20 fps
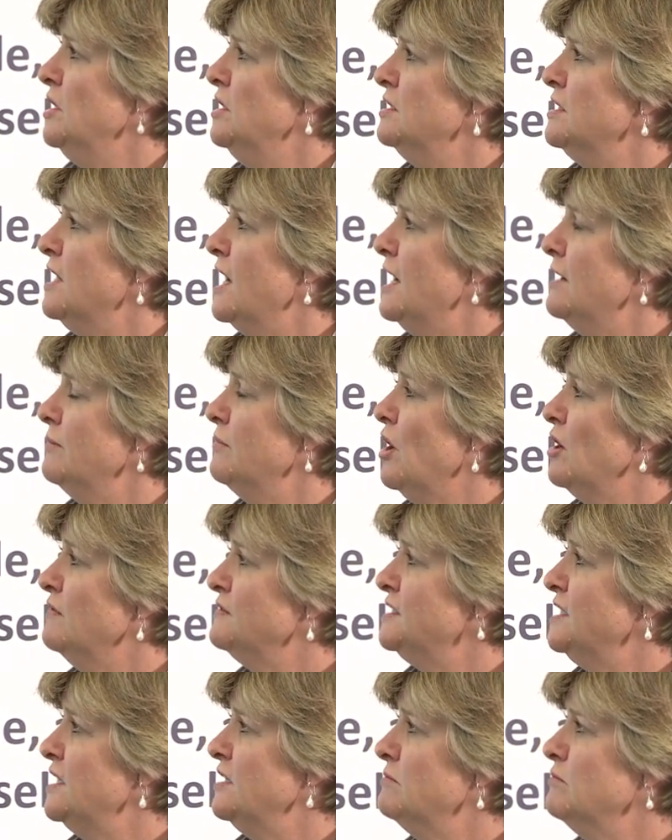I've
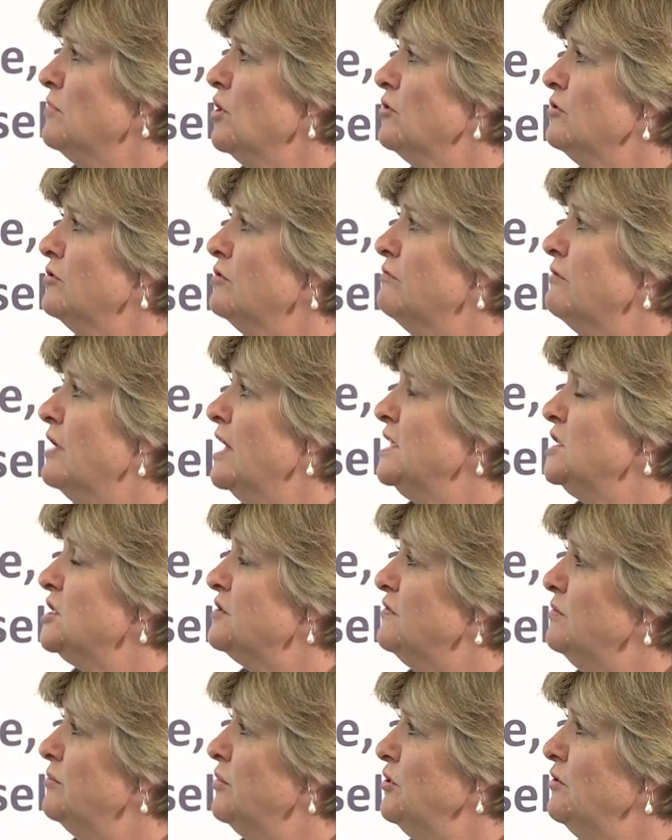set a moderate range
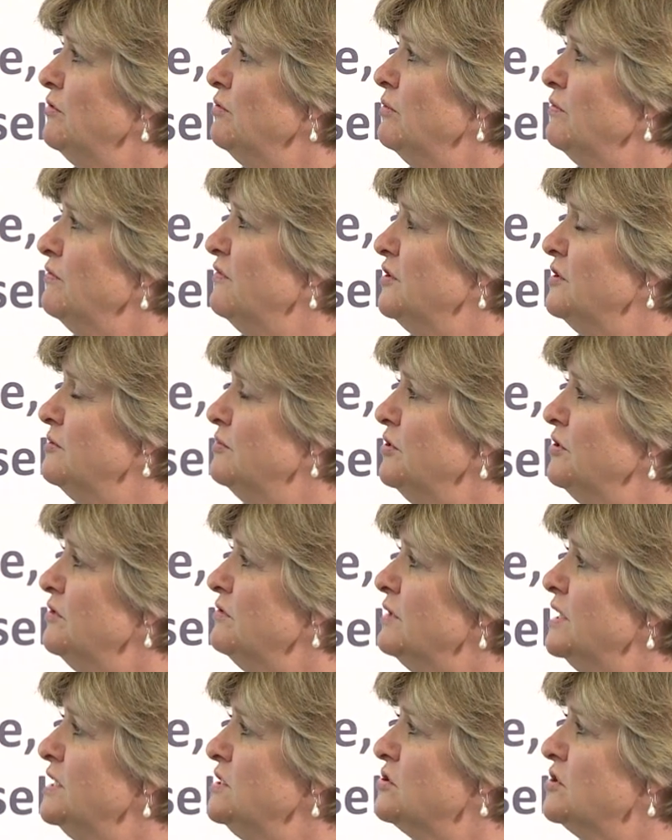for the birth
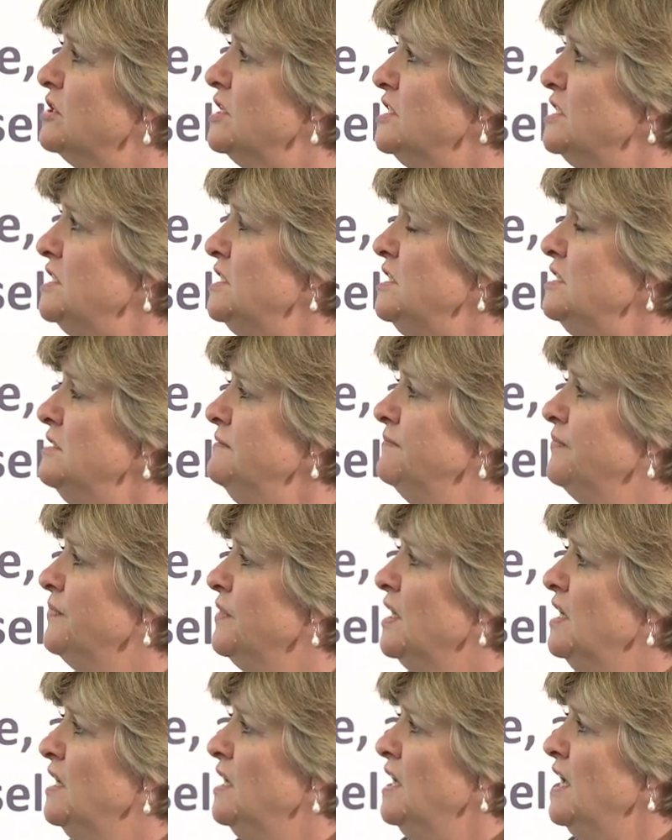weight trait here,
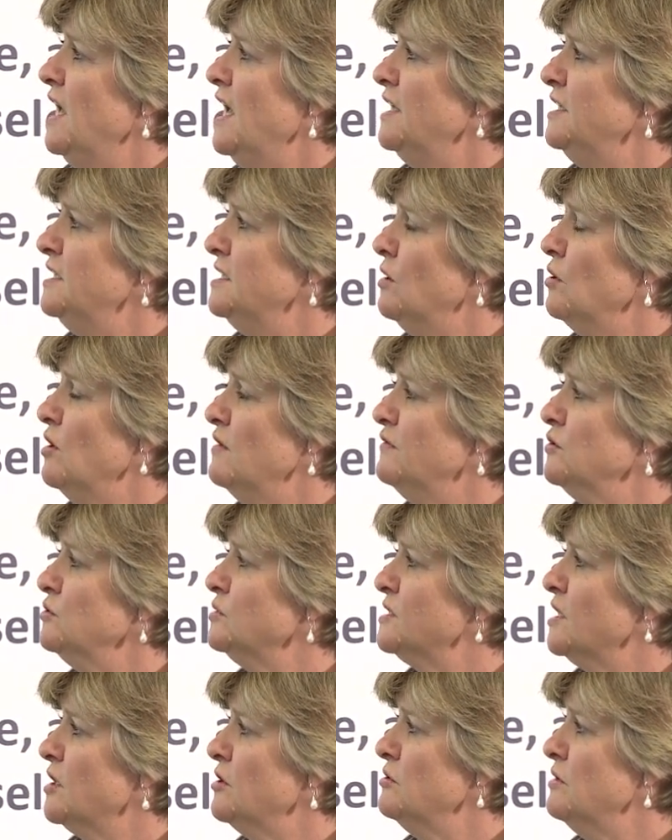and I've
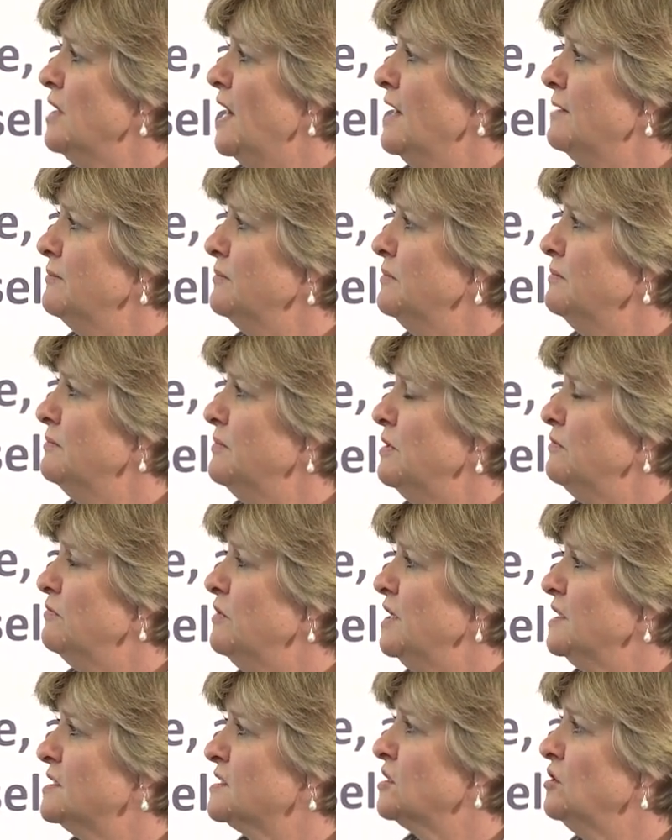also
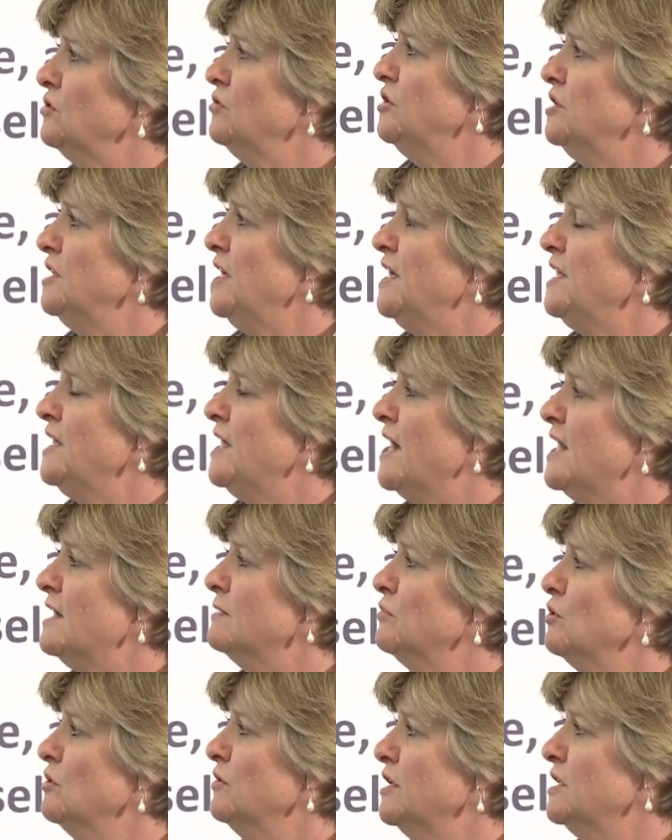excluded any
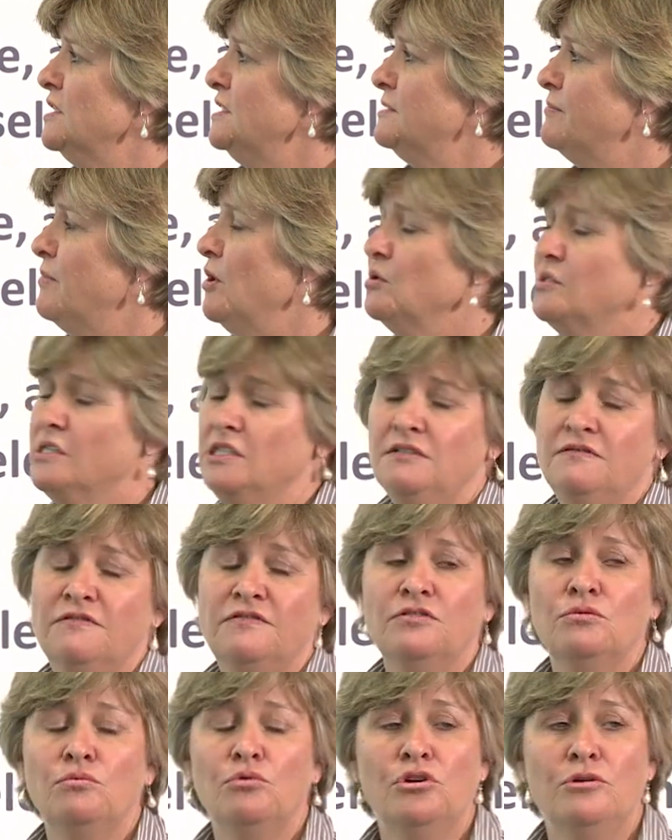animal that is positive
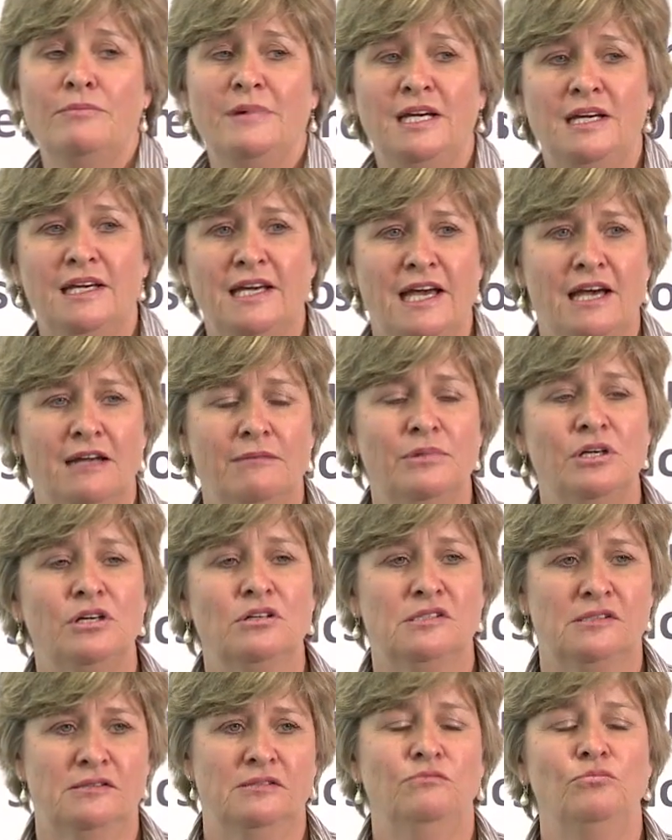for worm egg count
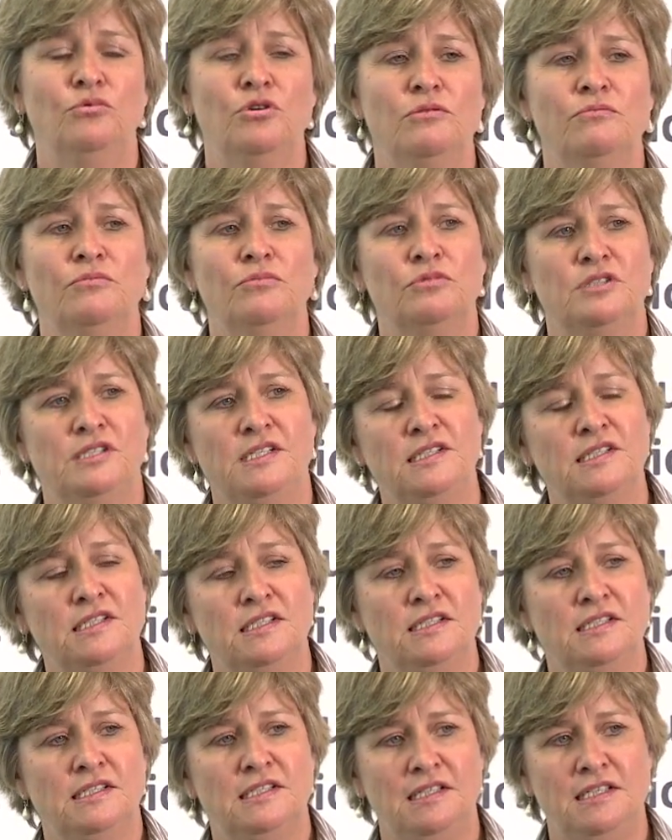because worm
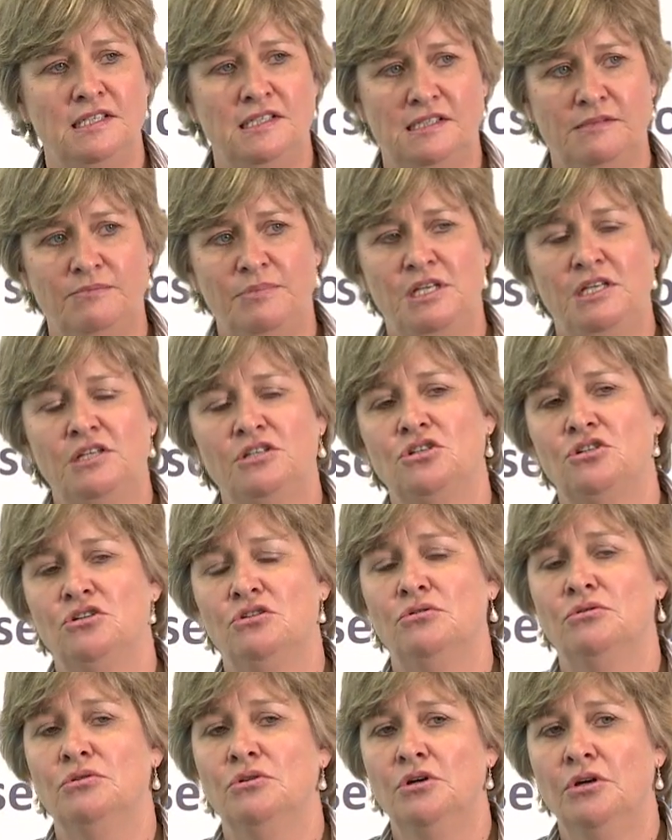resistance is a big
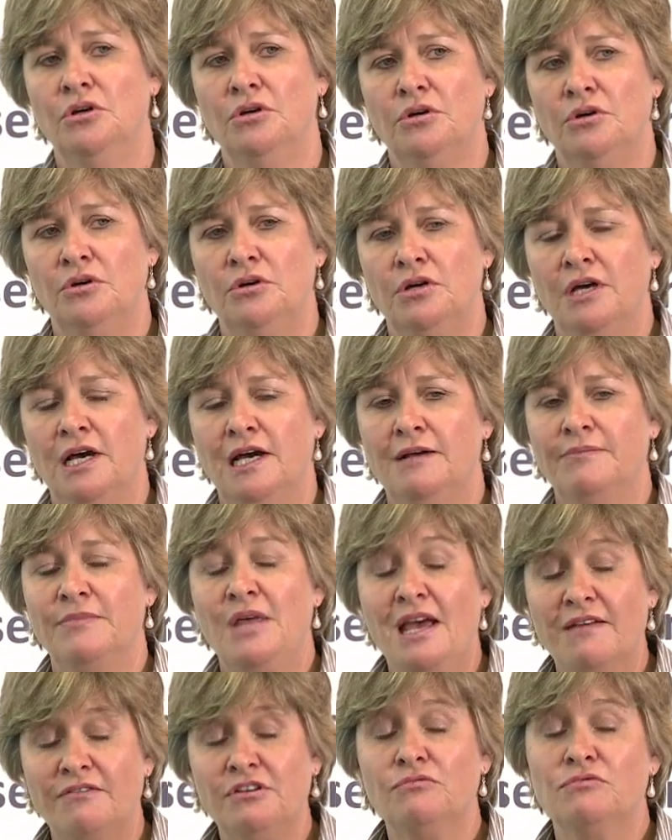issue.
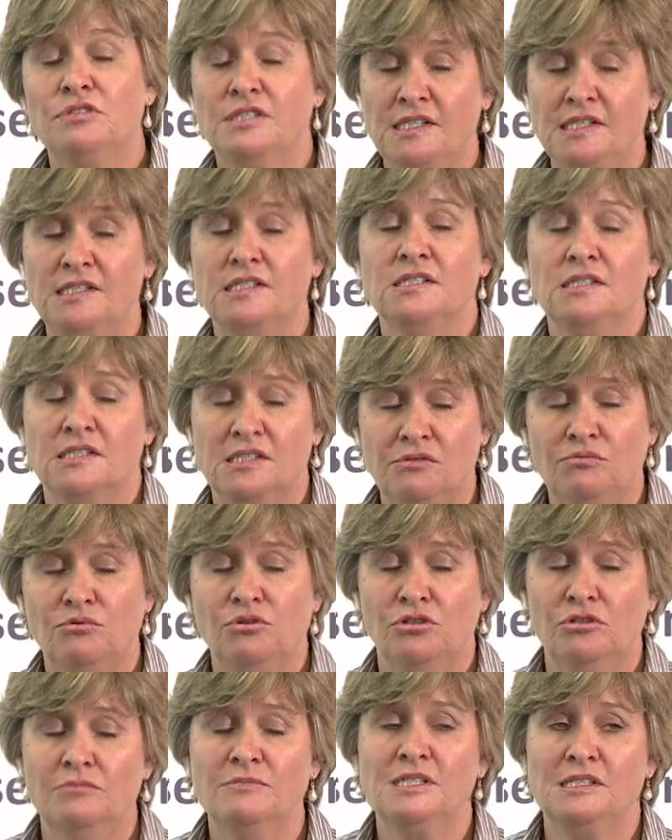Having resistance to
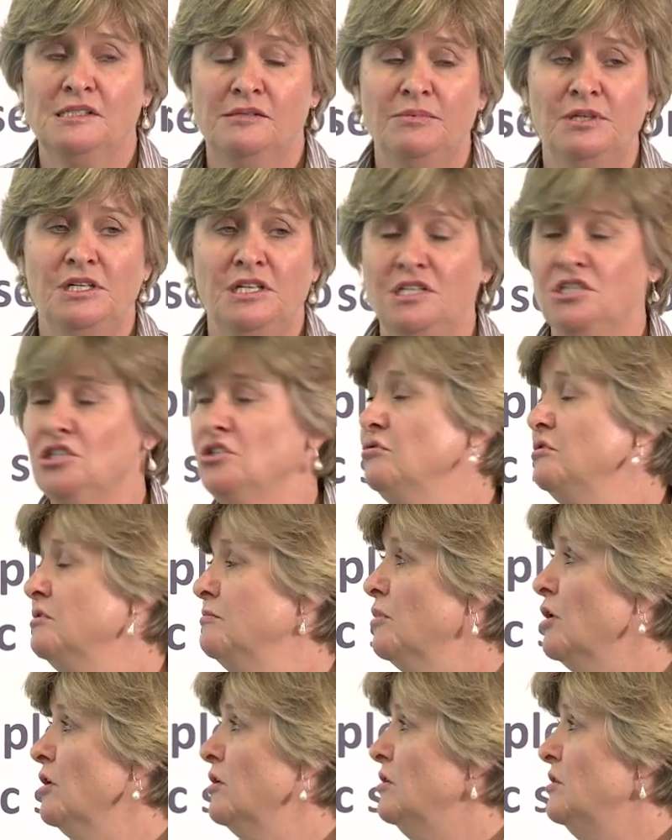worms is a big issue
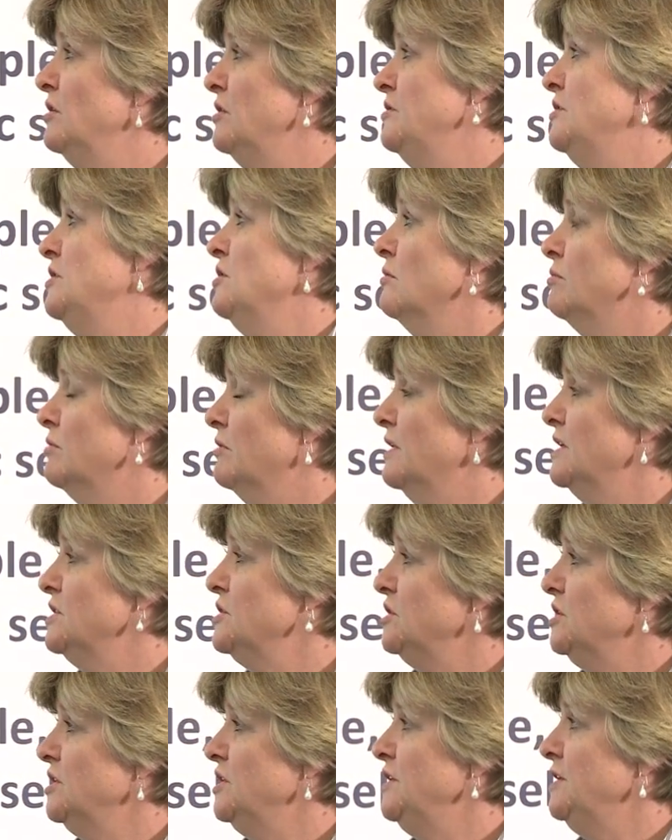in the
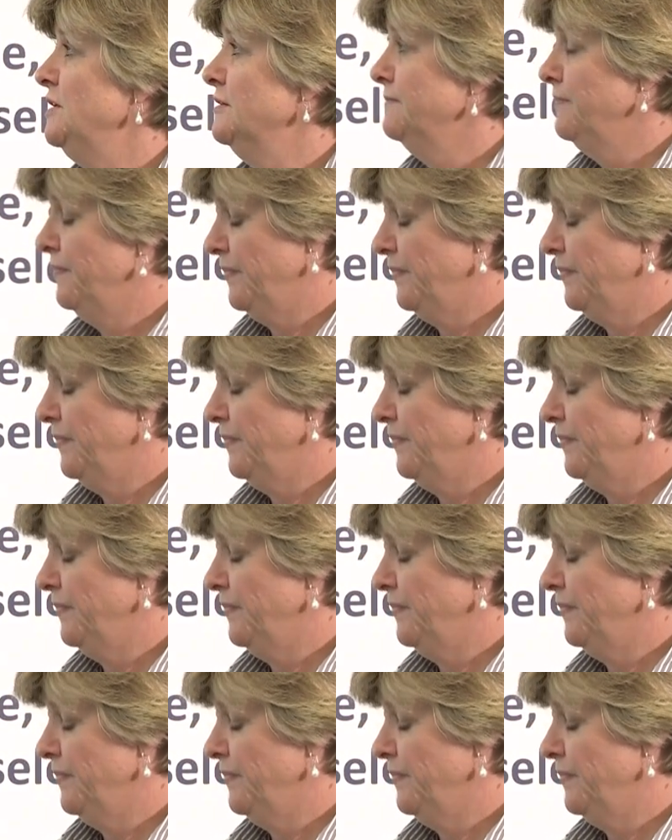operation here.